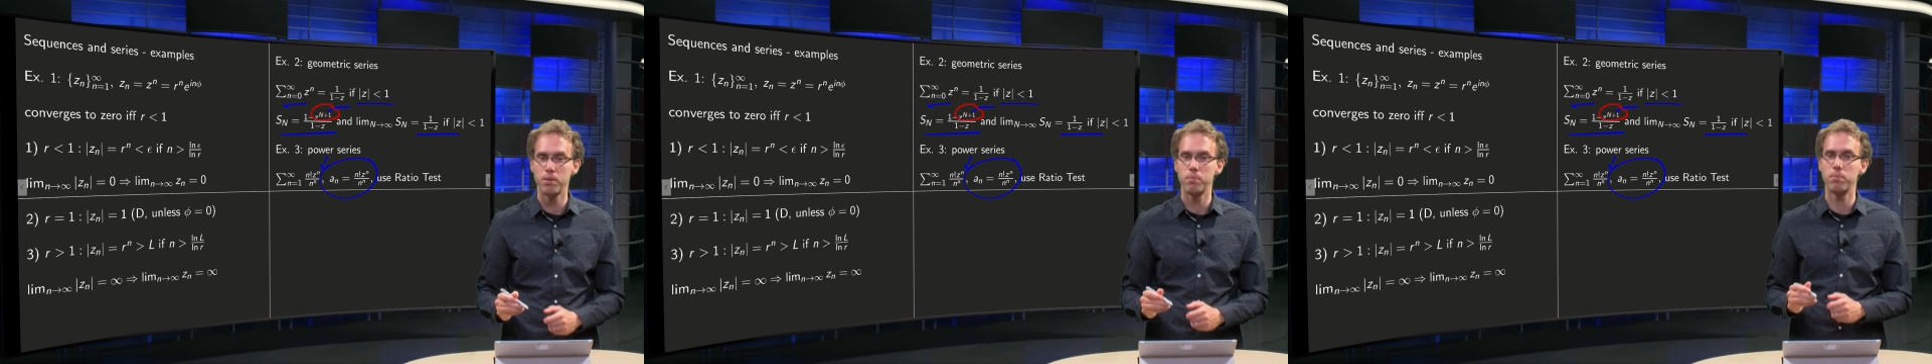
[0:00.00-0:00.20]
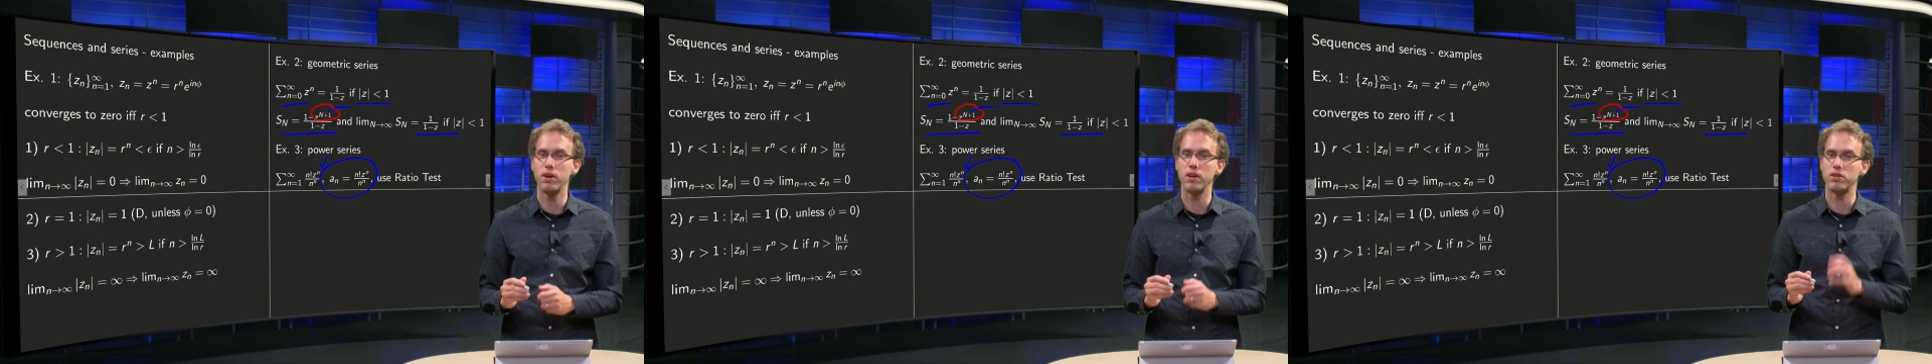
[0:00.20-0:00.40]

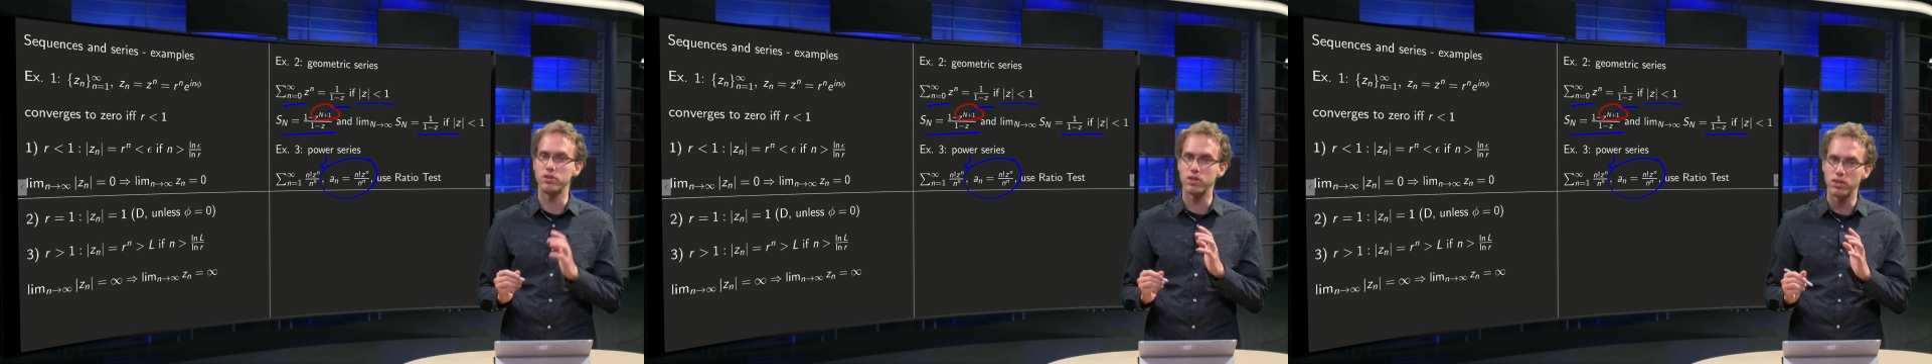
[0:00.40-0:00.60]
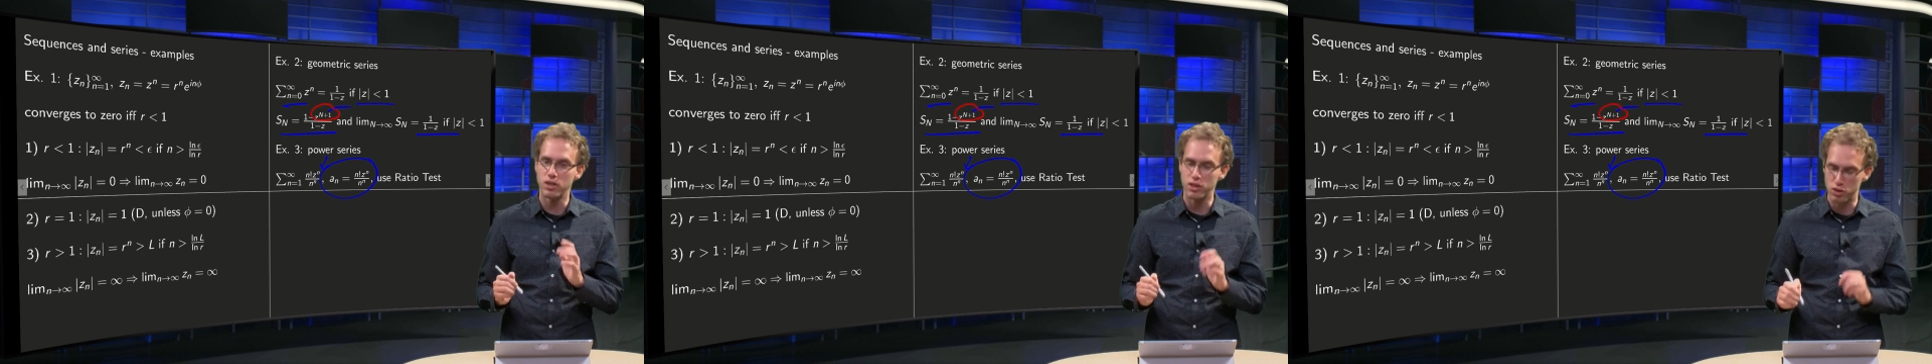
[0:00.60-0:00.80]
but
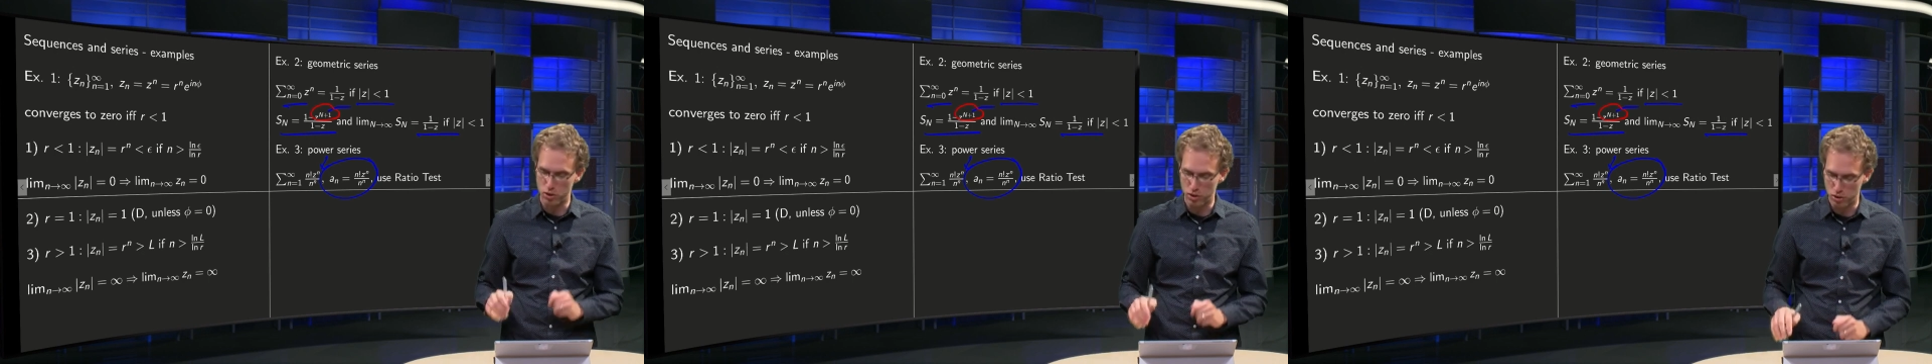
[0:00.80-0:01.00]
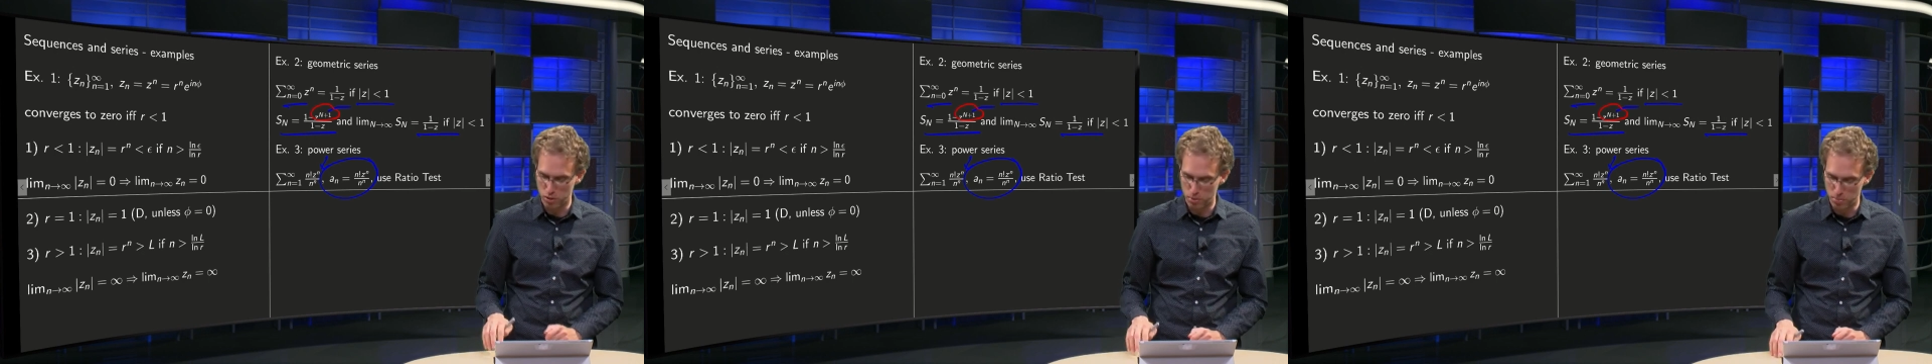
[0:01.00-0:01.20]
it's
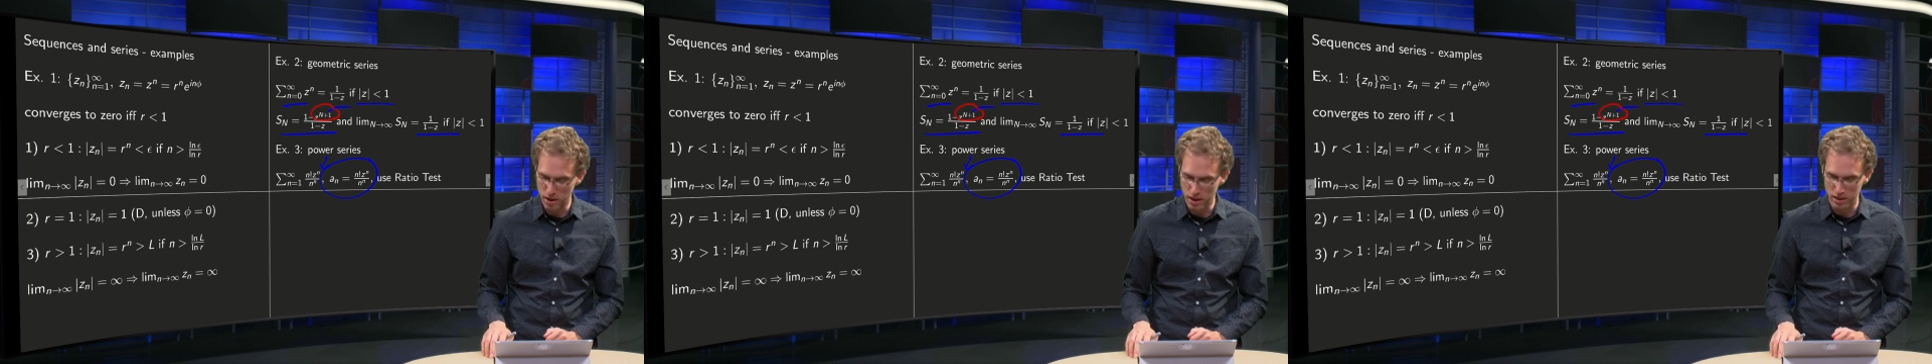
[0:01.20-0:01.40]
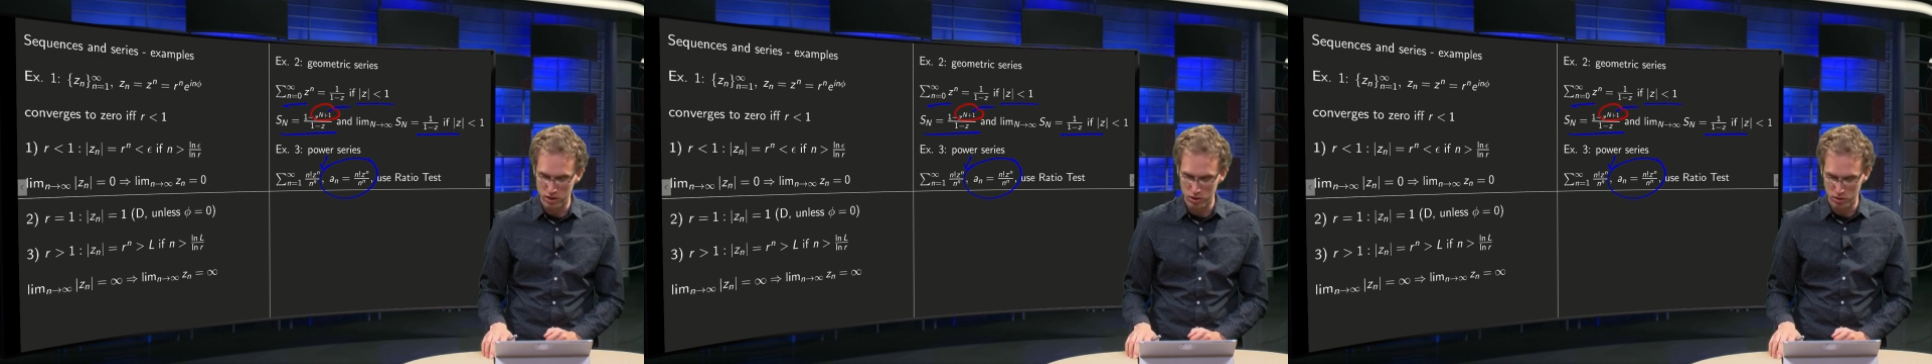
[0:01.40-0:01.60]
not too
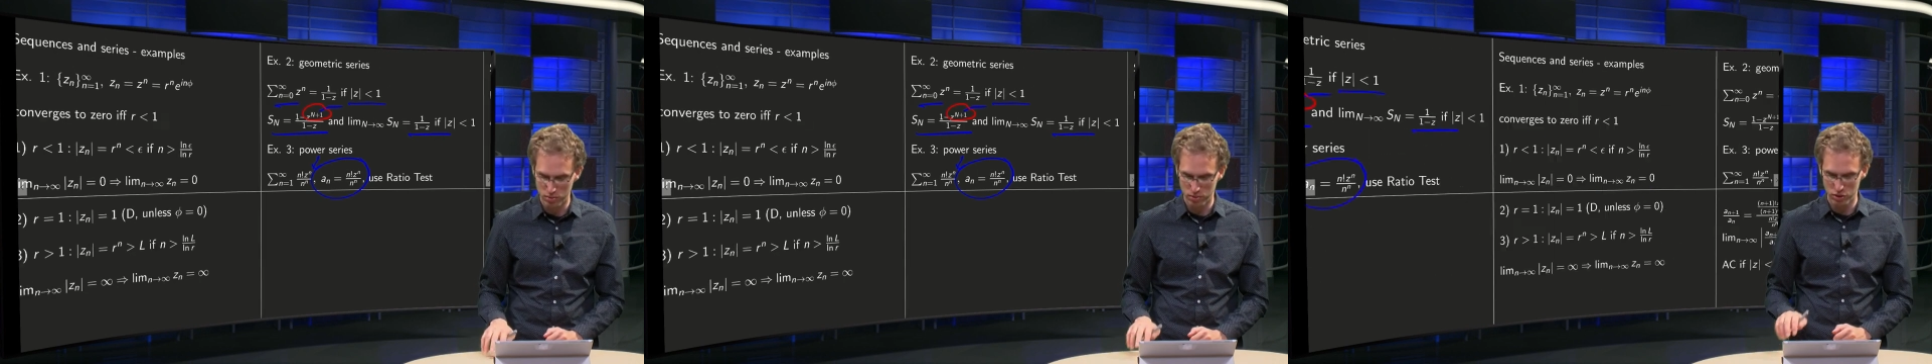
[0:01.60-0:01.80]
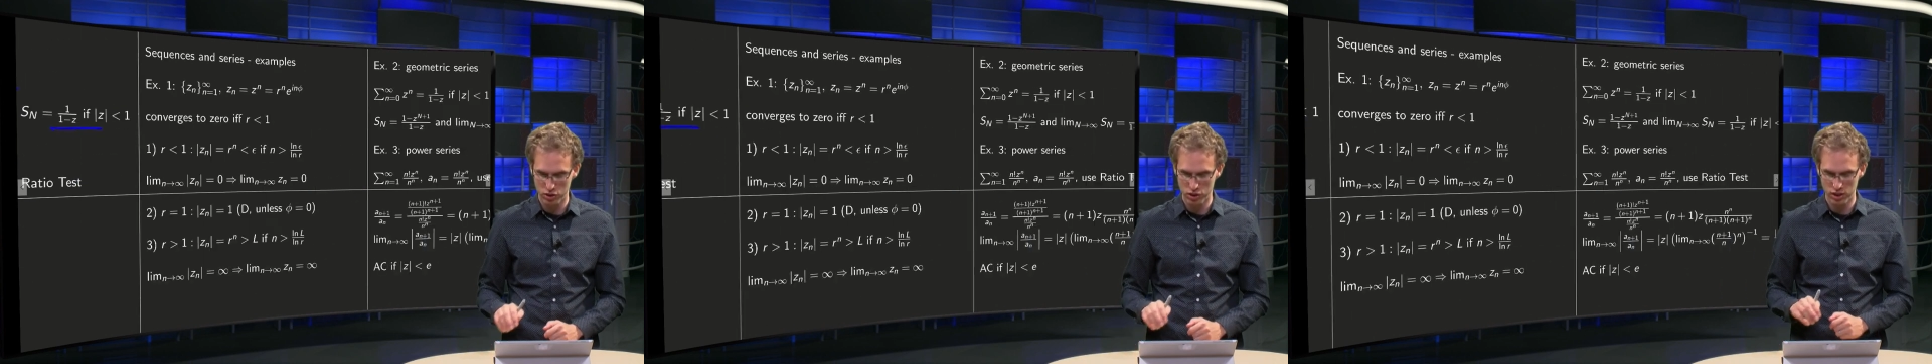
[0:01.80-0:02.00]
bad as you
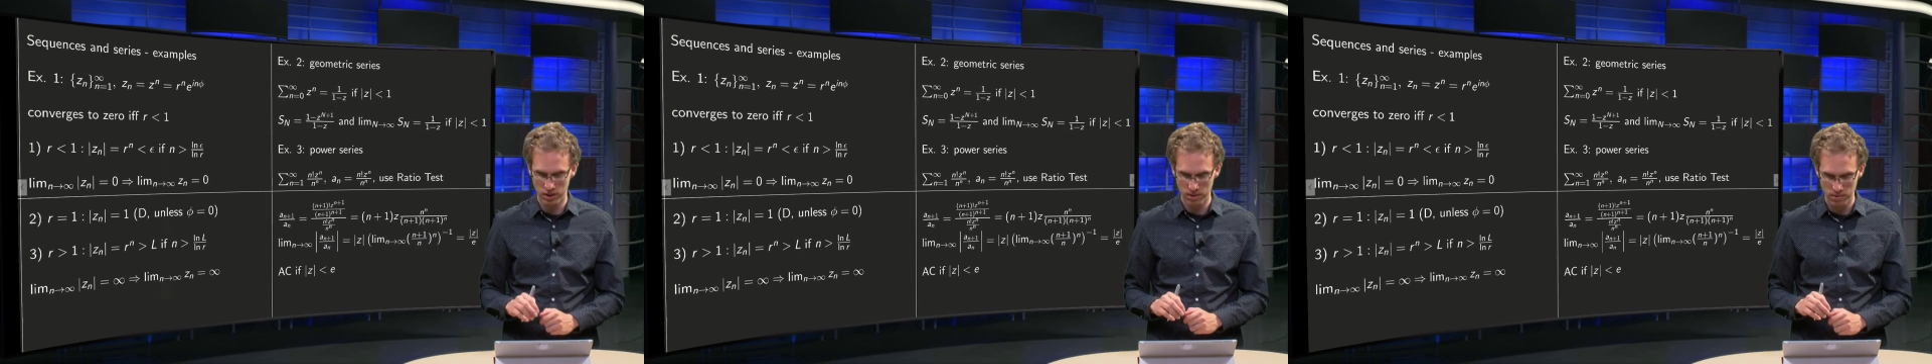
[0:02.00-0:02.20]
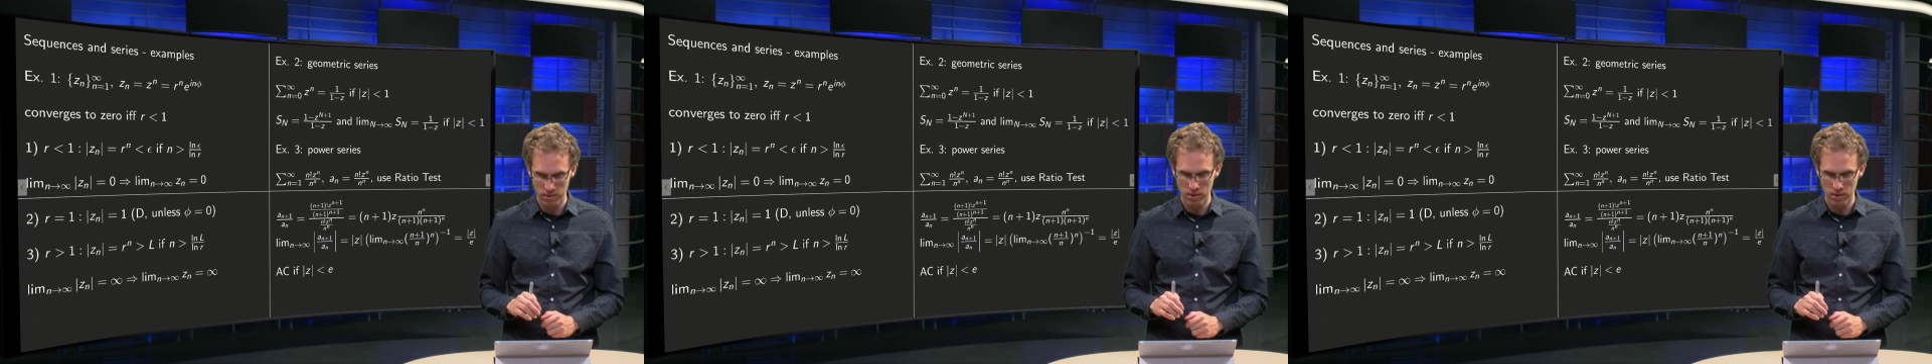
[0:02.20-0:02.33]
will see.